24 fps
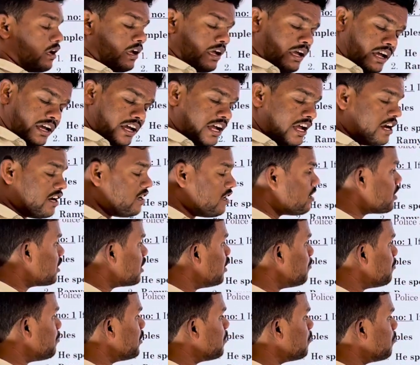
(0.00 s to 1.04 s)
Again,
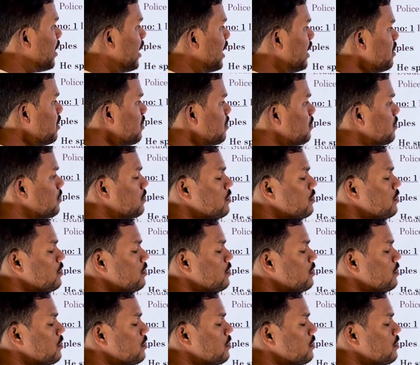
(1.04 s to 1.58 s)
keep in mind,